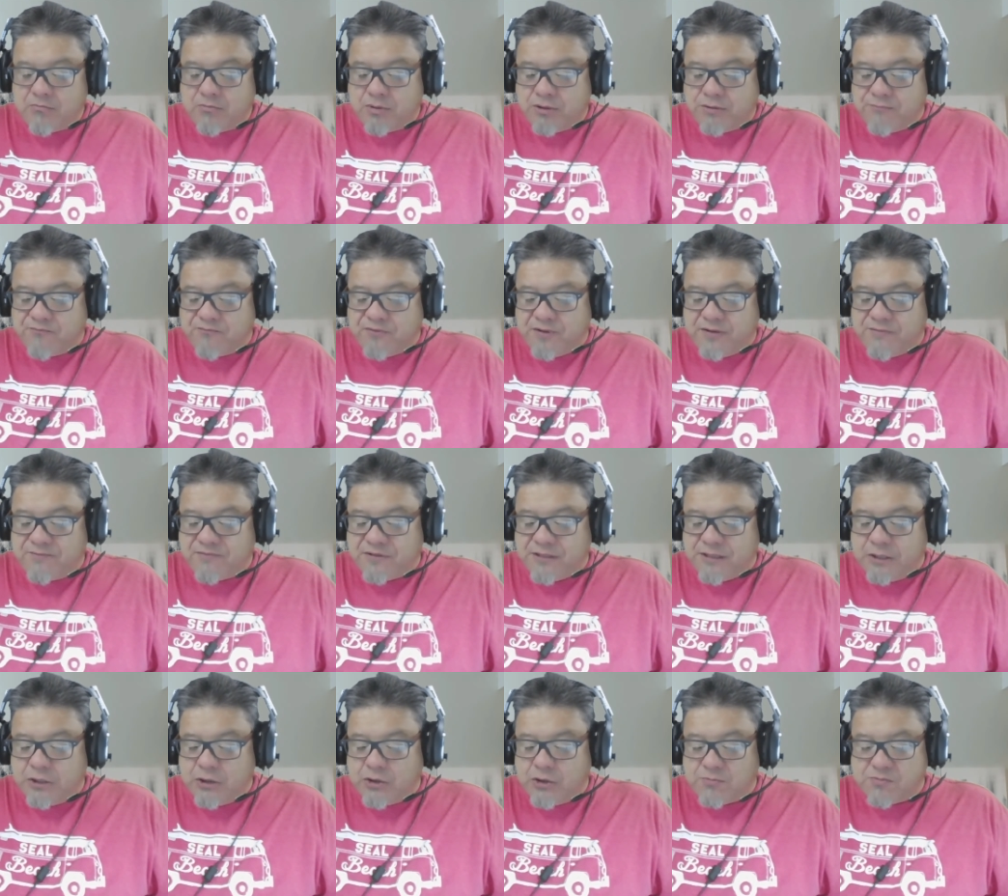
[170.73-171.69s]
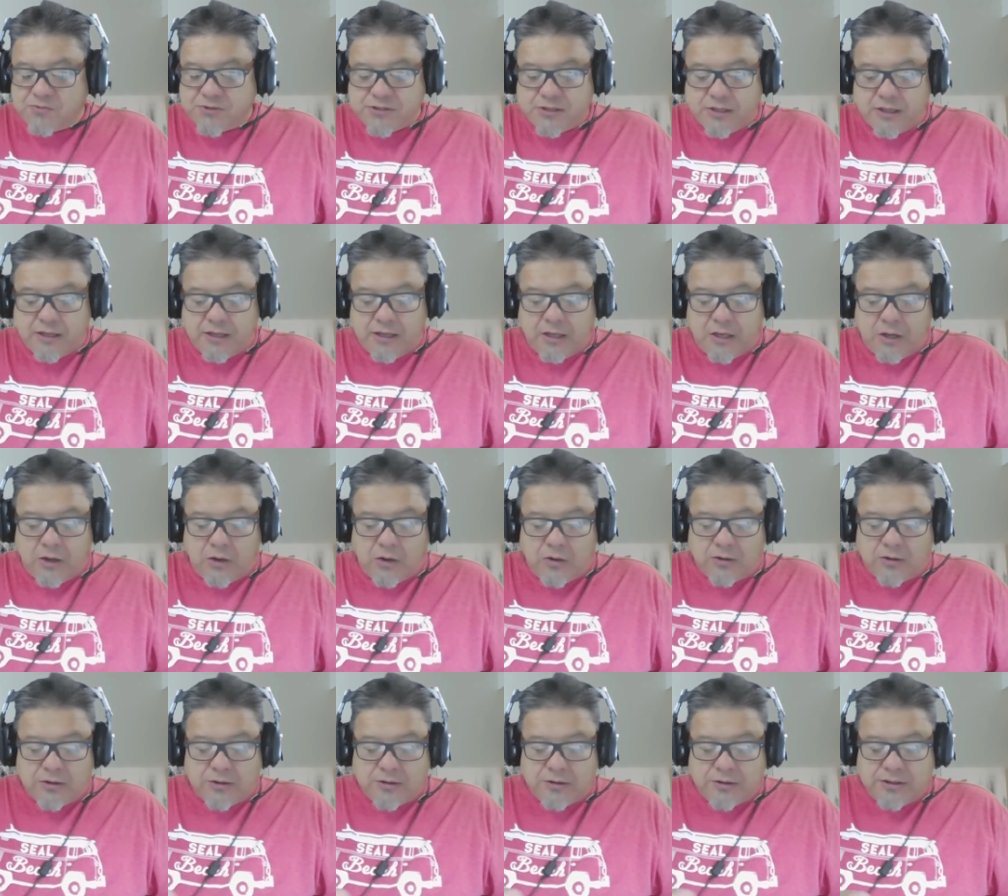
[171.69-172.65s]
Put 50 loops
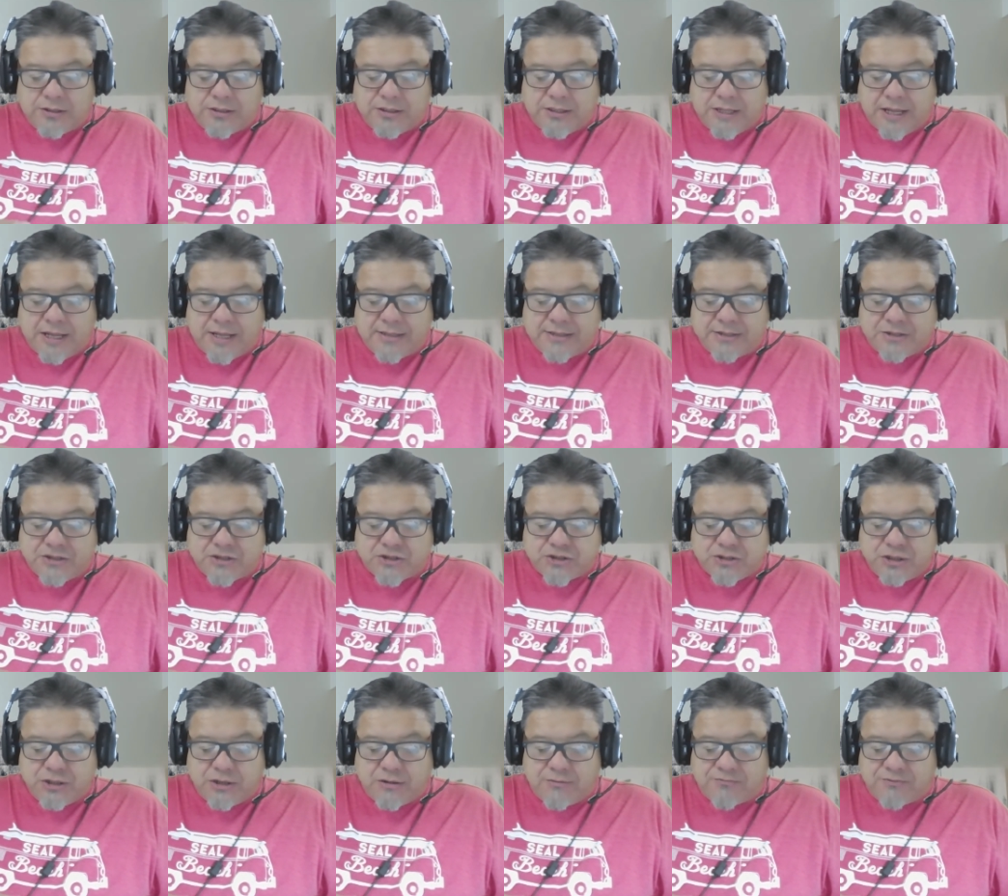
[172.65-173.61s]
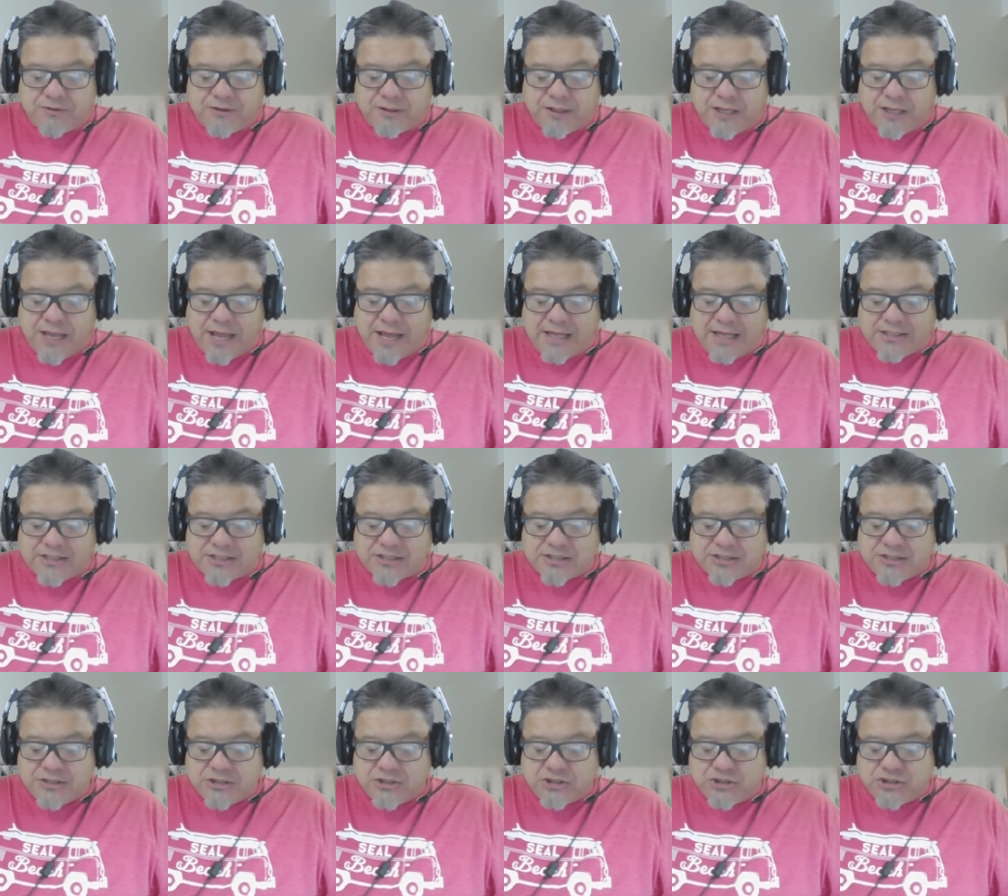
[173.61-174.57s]
along the edge of the
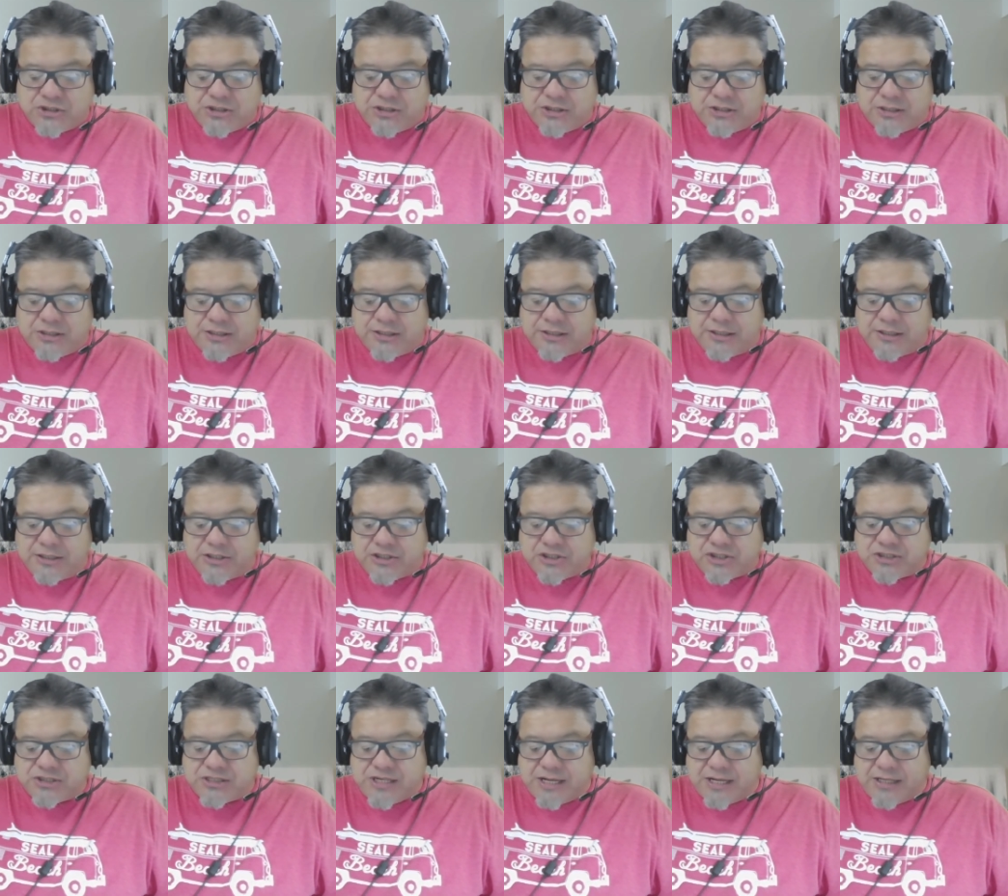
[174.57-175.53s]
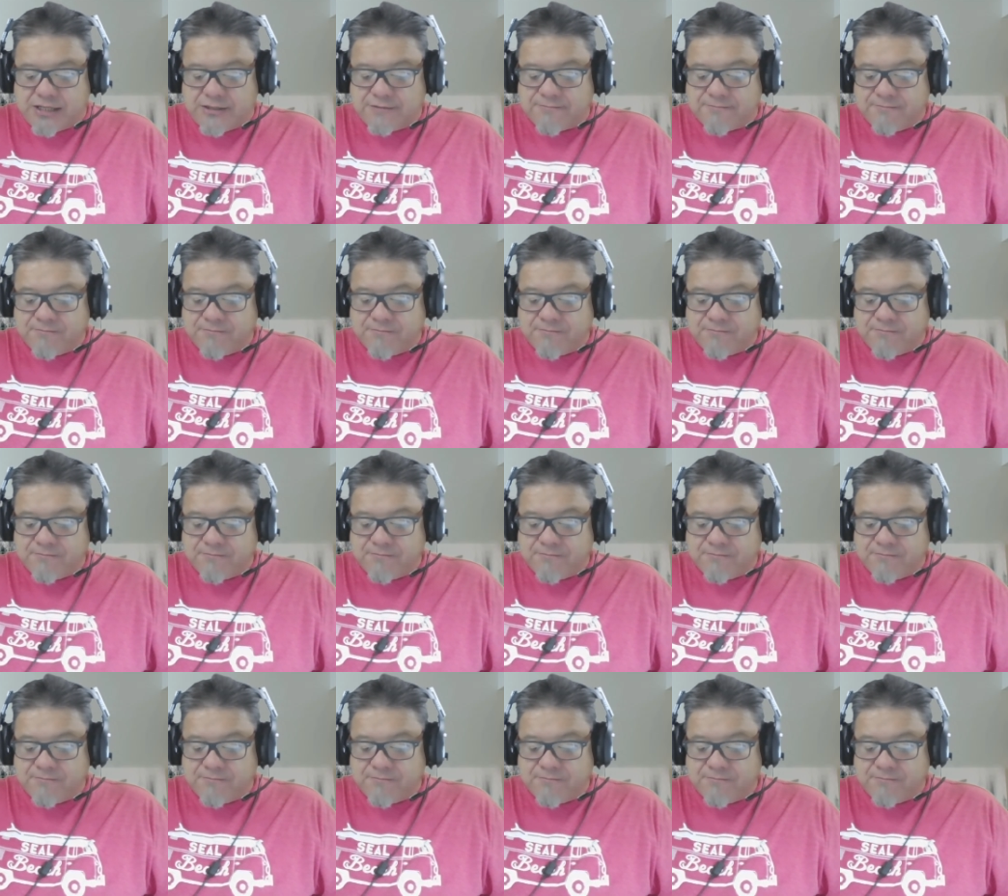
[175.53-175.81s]
last sheet in each set